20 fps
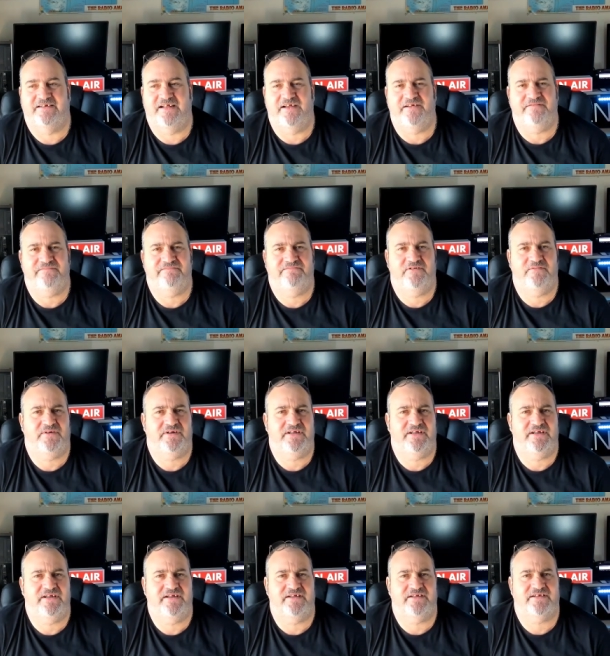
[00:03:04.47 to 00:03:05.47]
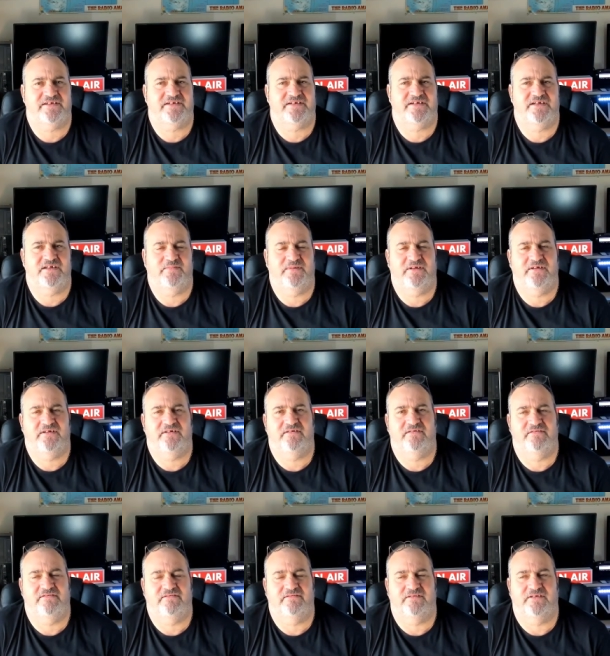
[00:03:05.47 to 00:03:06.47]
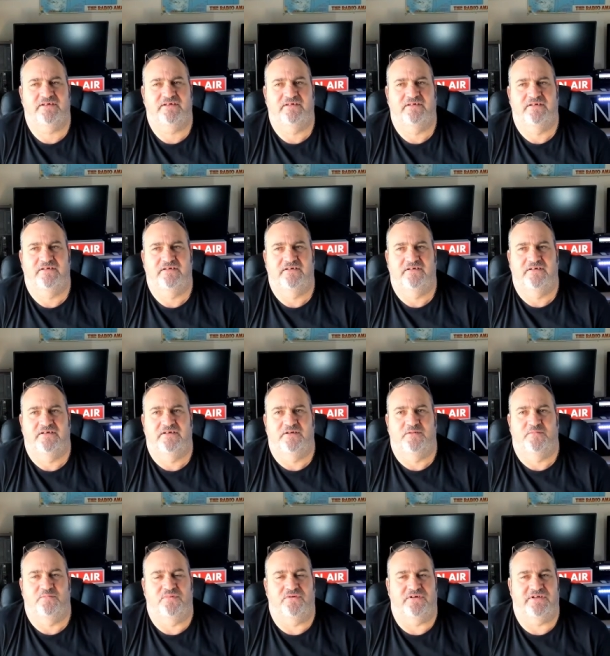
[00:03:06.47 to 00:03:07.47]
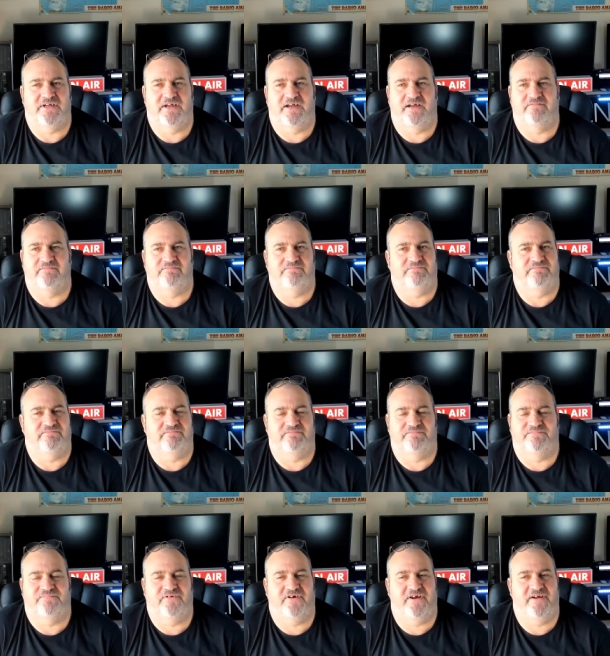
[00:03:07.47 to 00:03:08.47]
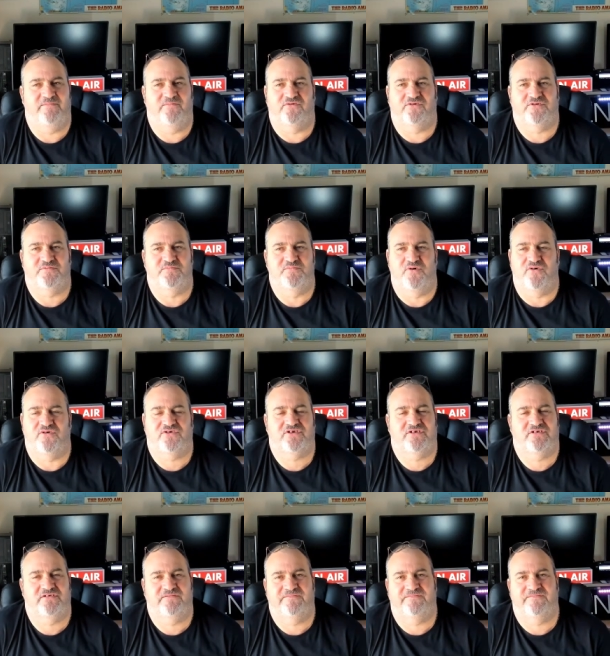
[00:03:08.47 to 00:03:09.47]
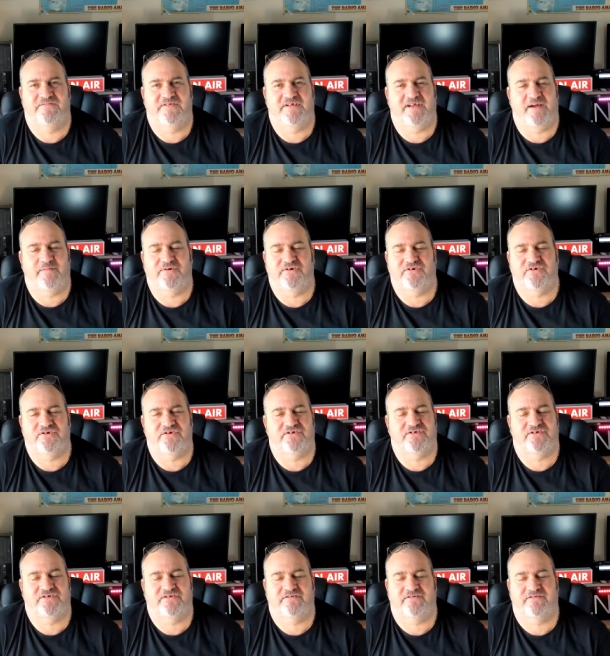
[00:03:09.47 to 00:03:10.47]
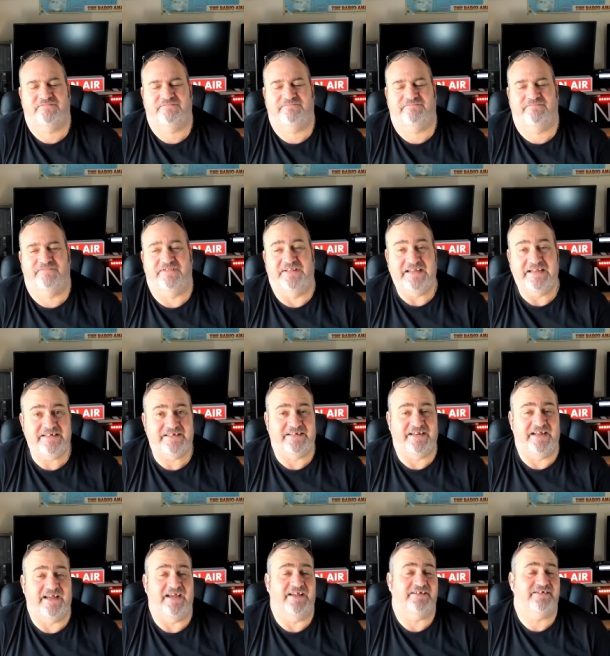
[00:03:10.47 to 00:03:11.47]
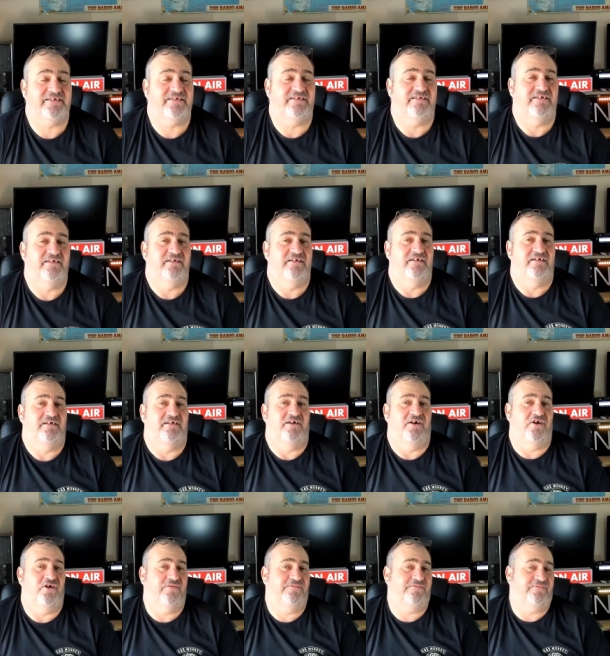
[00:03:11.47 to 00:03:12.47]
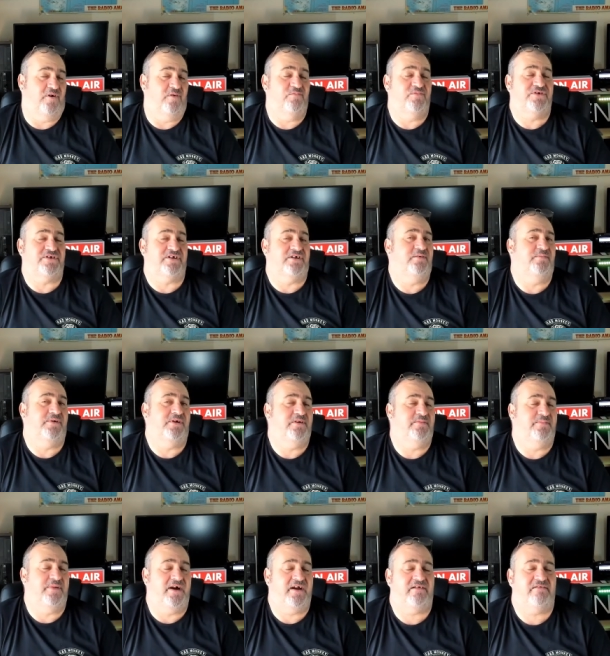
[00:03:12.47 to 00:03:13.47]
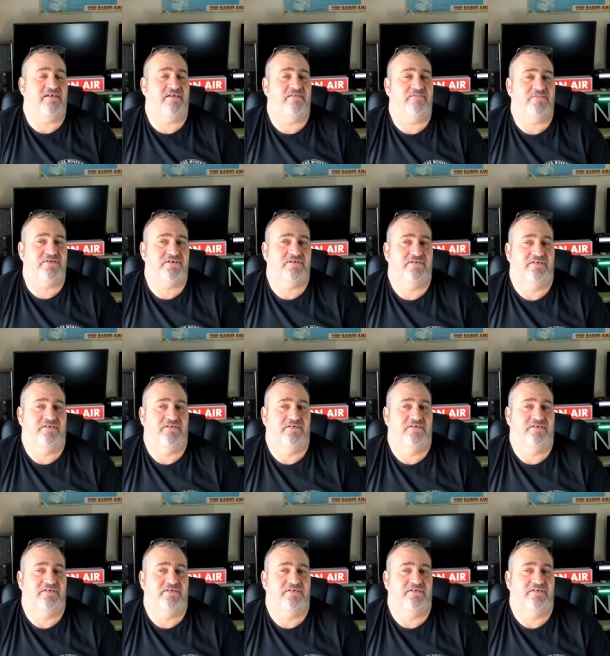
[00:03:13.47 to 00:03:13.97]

Everybody hates a CB, don't they? But yet, pretty much most of the amateurs these days are from CB backgrounds.